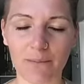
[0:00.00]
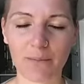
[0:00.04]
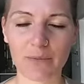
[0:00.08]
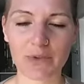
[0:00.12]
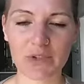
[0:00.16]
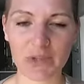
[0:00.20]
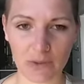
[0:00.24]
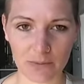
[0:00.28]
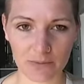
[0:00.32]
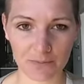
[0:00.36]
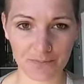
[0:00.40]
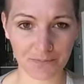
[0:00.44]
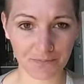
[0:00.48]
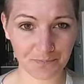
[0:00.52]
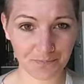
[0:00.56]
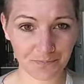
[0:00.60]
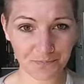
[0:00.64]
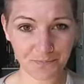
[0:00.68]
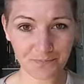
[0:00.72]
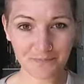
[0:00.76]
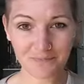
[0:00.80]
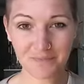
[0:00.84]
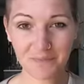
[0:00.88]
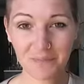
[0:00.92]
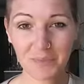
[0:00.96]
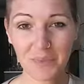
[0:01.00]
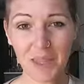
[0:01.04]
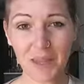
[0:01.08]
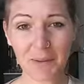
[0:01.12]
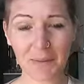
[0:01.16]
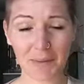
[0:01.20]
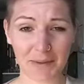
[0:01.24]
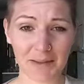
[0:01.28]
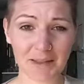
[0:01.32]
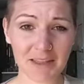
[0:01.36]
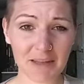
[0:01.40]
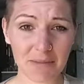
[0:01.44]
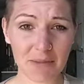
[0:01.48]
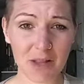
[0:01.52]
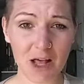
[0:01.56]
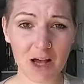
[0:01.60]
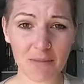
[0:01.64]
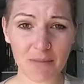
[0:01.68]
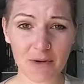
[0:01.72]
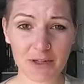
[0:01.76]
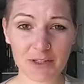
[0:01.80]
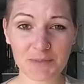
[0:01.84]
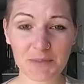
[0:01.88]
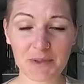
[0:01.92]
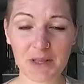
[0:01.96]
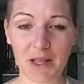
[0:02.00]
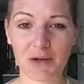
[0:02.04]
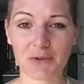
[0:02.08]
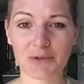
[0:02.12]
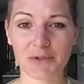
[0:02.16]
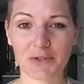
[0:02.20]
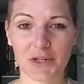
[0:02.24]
So, I'm gonna link the blog post below